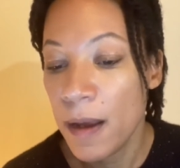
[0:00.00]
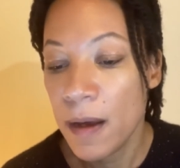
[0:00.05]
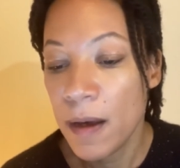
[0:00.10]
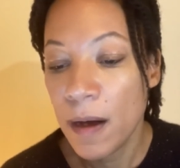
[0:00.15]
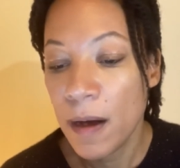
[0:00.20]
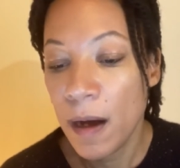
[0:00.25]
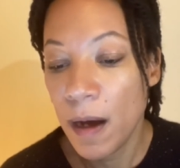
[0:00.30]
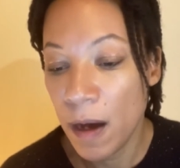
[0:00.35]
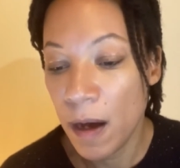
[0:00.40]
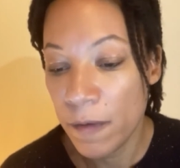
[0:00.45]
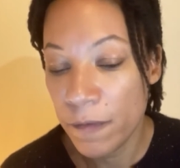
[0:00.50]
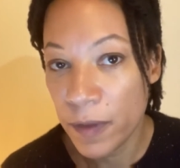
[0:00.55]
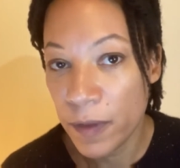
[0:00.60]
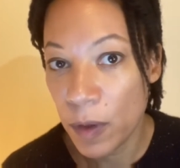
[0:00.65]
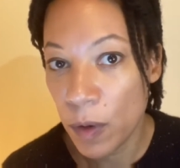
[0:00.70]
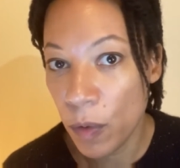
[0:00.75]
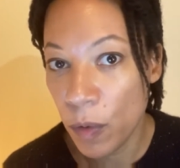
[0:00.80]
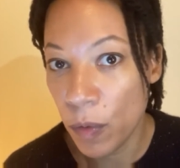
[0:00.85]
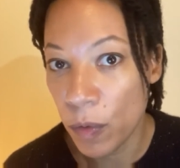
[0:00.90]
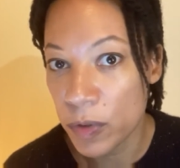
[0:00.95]
Half the
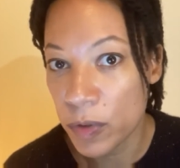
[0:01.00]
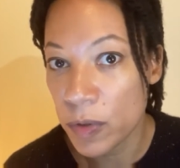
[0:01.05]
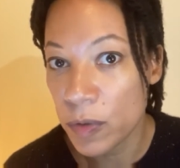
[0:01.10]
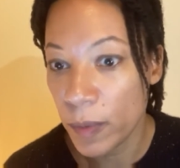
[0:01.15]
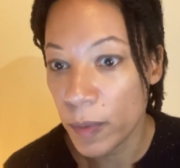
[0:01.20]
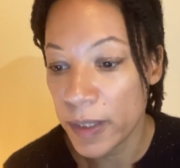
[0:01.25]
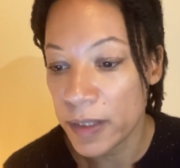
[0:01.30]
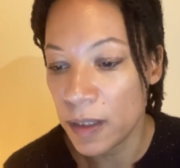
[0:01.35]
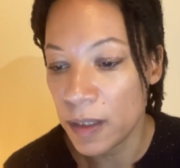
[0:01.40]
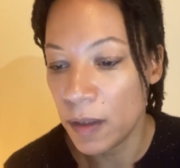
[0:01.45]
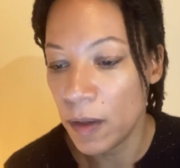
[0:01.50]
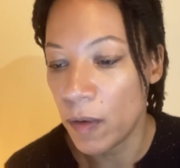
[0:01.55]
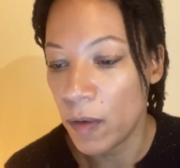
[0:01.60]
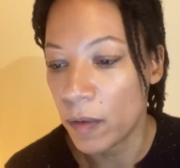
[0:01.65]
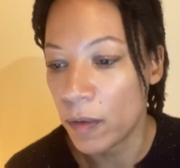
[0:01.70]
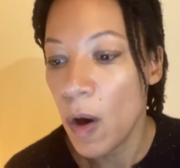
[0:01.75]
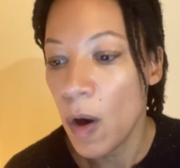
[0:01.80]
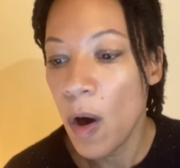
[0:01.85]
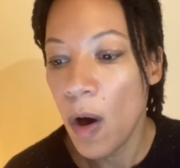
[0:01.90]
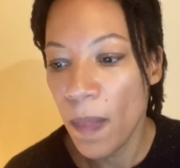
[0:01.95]
court went
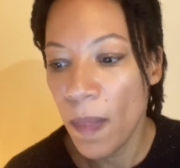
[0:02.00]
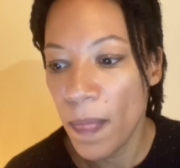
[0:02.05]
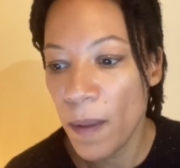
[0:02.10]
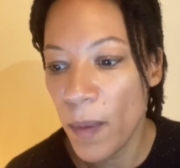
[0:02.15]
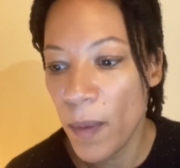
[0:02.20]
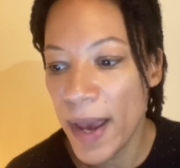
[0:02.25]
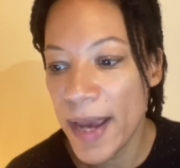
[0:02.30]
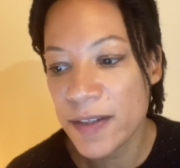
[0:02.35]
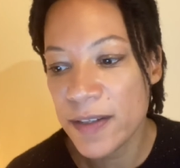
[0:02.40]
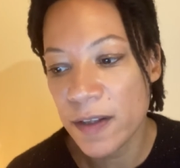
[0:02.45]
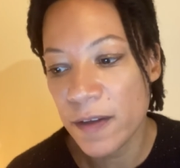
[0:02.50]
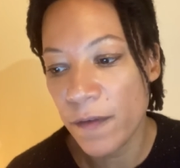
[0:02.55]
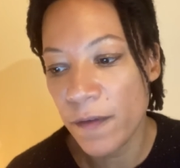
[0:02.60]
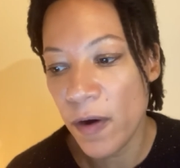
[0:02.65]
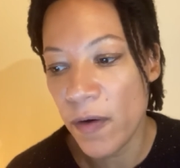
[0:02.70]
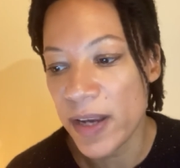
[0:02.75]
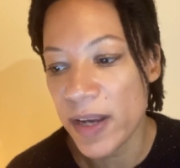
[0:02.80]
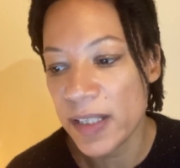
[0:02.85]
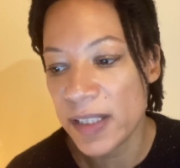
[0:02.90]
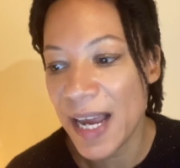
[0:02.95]
along. On the way to the
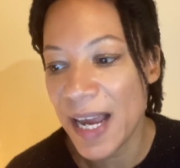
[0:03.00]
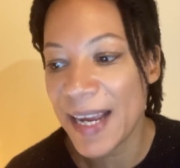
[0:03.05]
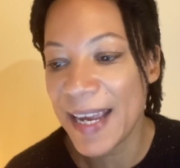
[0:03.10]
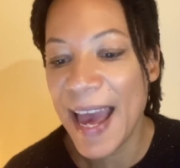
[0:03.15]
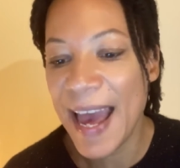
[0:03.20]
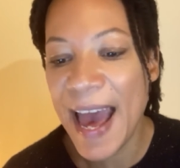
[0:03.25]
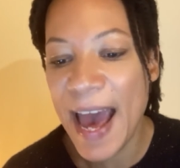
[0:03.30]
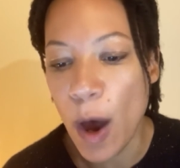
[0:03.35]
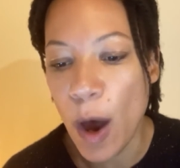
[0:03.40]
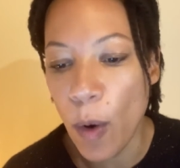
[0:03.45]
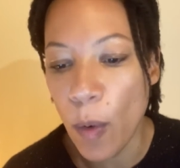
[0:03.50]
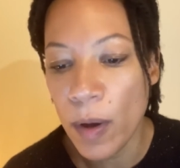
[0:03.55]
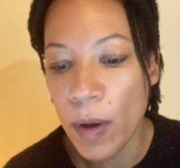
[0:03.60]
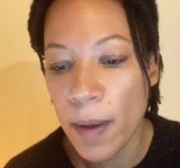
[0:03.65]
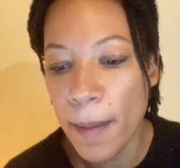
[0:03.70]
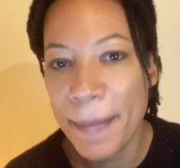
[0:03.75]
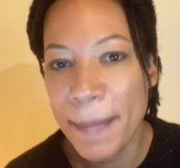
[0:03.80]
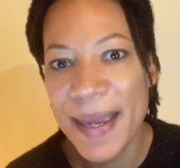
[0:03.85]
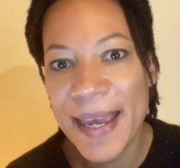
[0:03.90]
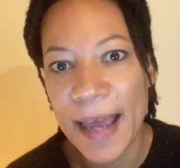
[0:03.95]
forest, a cow
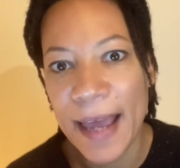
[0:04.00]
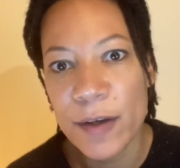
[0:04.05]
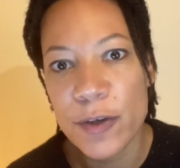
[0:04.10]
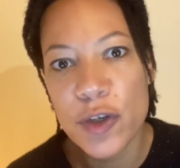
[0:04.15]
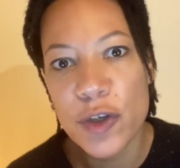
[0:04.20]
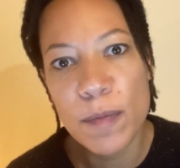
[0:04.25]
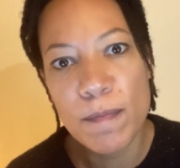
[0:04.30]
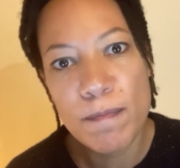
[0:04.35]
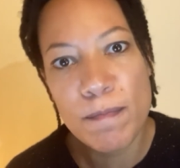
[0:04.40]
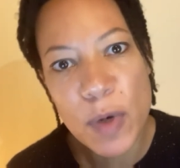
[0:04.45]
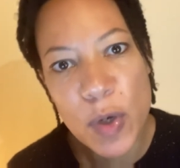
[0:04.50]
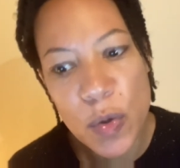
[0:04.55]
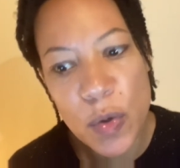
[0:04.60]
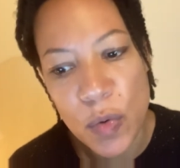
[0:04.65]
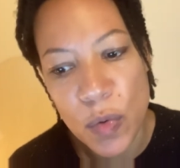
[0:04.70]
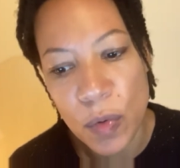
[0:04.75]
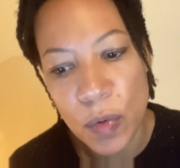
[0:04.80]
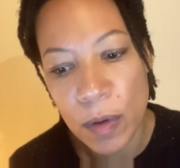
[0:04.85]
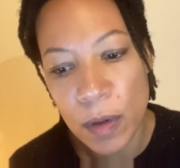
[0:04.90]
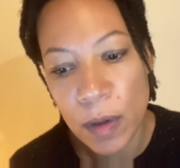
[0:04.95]
began to
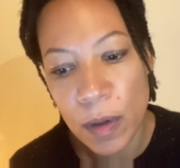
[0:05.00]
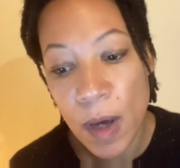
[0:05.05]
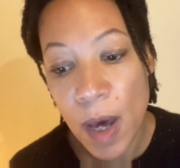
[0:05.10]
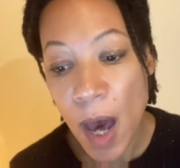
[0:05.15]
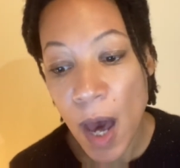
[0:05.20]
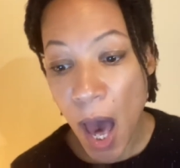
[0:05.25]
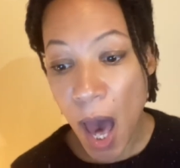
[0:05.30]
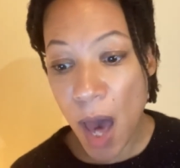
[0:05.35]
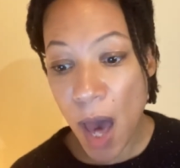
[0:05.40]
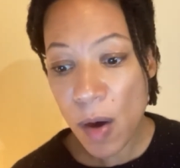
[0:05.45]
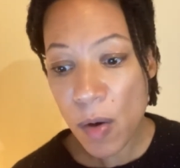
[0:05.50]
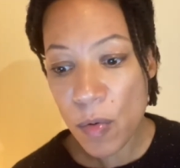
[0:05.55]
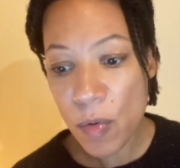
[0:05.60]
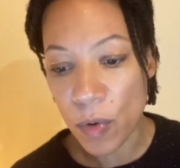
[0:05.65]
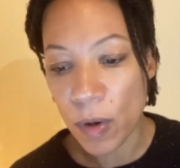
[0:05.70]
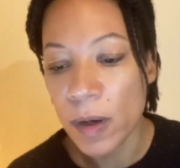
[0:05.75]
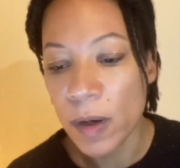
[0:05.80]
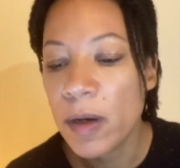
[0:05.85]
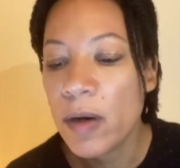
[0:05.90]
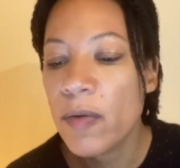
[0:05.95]
moo.
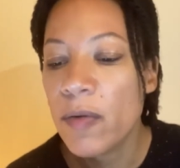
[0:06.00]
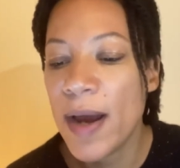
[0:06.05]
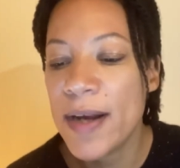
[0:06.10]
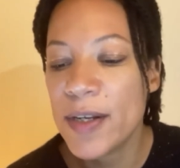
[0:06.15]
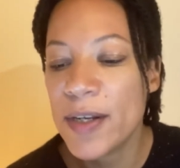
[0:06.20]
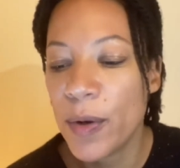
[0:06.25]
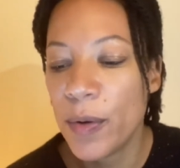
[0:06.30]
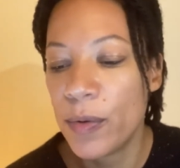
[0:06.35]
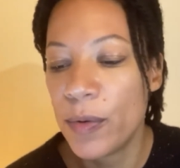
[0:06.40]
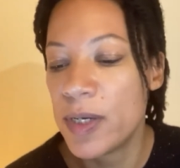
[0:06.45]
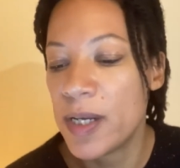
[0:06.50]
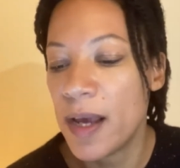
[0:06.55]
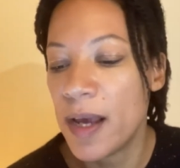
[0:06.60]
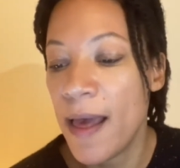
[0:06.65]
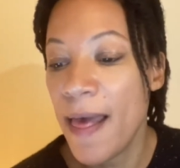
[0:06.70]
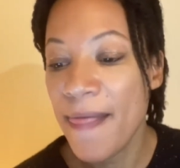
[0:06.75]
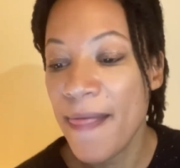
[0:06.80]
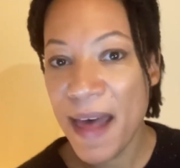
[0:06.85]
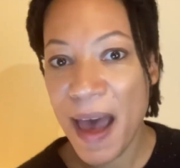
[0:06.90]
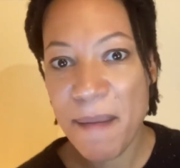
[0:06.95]
Oh, cried a courtier,
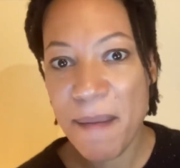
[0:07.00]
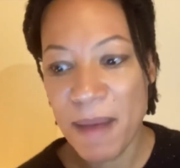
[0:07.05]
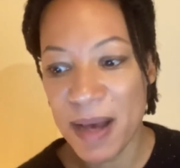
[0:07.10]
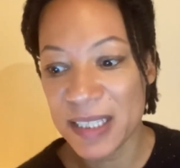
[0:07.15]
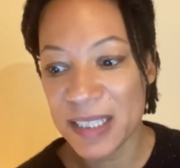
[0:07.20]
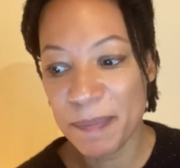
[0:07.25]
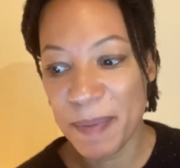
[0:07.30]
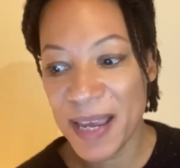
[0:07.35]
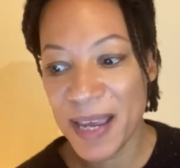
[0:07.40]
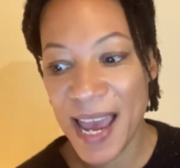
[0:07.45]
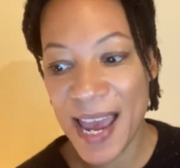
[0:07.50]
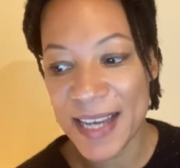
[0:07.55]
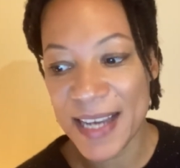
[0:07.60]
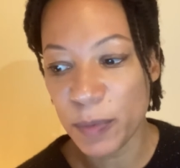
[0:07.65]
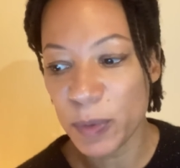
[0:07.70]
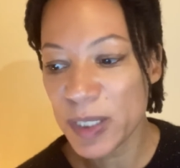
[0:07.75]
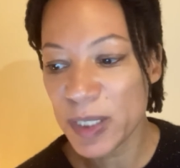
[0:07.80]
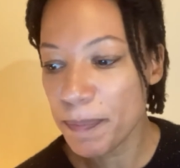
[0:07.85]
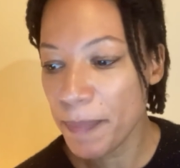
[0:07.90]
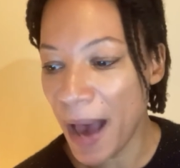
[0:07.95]
that must be it.
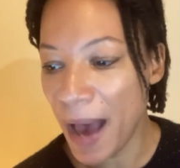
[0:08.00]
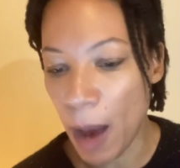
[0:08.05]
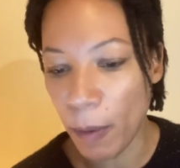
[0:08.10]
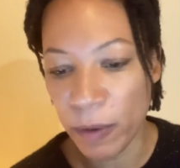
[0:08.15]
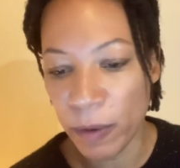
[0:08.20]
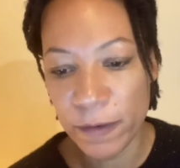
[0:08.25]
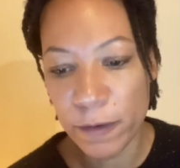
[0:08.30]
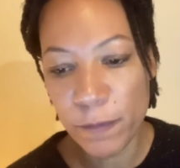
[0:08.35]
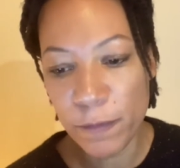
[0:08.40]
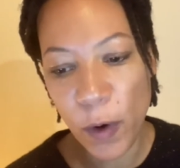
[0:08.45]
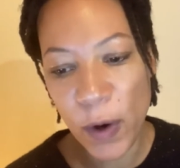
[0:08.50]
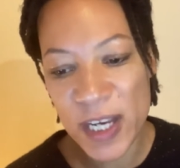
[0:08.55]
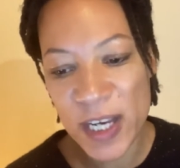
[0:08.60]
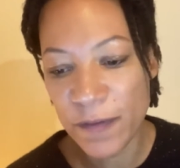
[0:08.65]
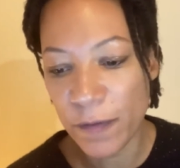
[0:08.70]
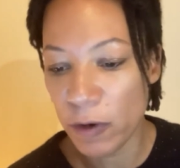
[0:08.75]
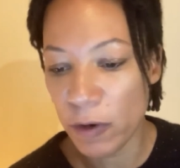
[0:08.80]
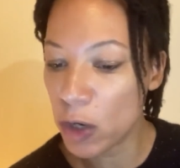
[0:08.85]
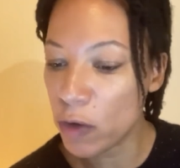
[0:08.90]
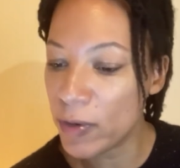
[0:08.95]
What a powerful voice
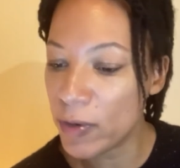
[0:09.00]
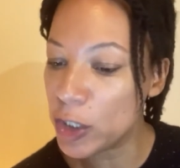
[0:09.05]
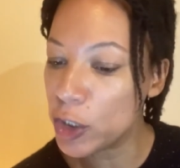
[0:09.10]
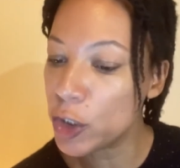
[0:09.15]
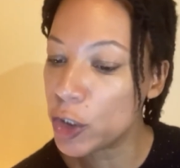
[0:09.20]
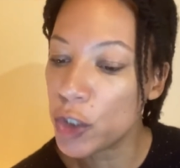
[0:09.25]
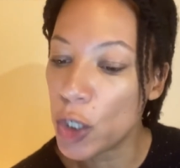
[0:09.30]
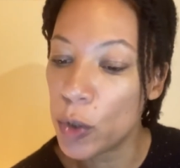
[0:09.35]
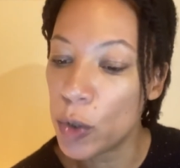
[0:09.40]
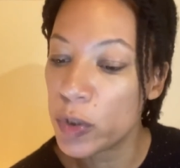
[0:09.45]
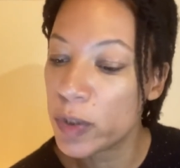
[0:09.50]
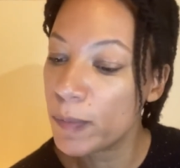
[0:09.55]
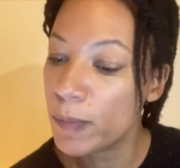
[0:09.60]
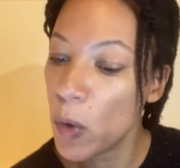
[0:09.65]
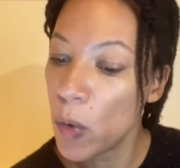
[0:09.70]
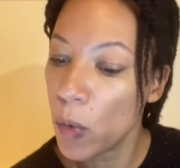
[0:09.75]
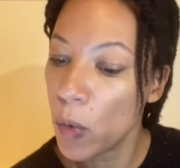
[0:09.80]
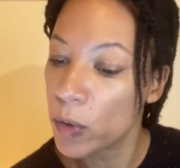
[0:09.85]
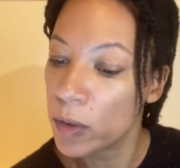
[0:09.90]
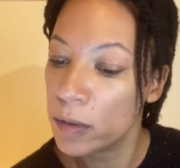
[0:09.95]
for a creature so
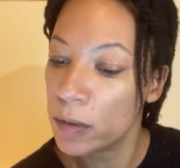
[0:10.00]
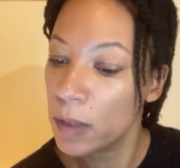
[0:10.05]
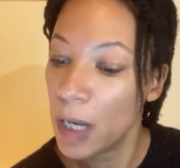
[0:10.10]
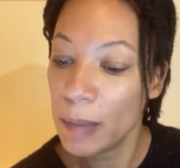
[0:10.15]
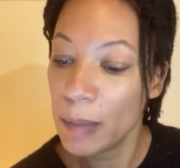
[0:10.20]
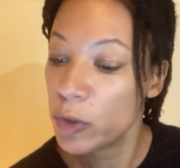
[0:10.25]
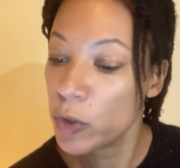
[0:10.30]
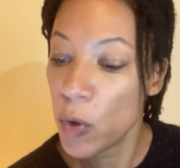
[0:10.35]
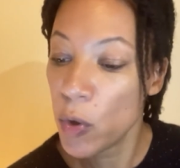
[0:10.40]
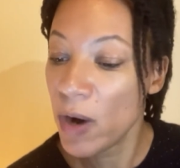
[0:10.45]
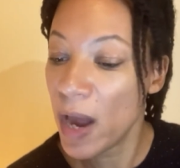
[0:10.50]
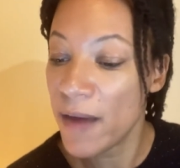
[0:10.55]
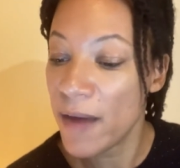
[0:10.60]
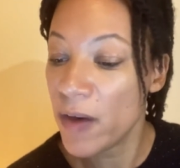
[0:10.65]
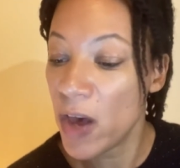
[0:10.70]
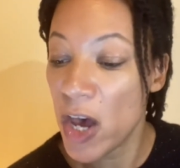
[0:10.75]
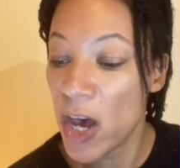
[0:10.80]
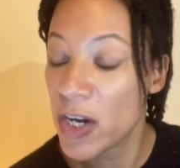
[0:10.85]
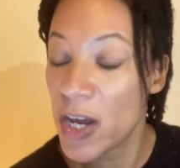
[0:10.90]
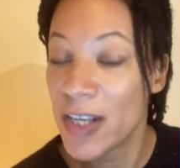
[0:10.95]
small. I'm sure I've
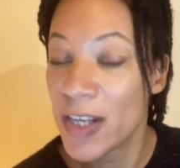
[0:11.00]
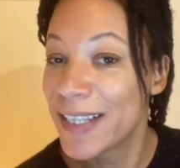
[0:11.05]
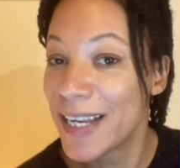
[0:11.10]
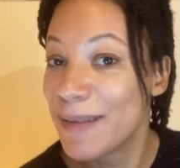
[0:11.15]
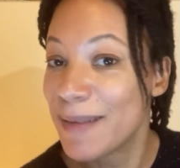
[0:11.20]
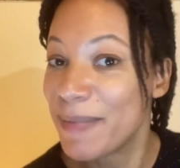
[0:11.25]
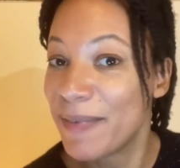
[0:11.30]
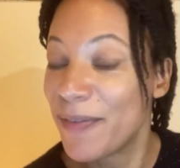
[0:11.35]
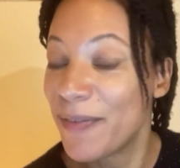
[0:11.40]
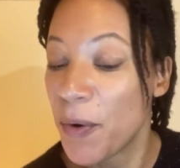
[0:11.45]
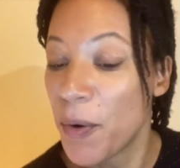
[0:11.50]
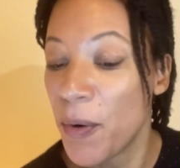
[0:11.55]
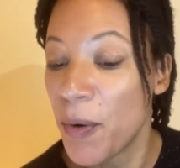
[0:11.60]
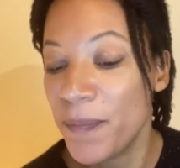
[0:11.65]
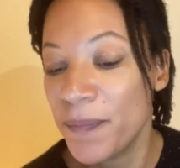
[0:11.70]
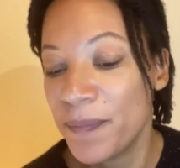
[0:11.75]
heard her sing before.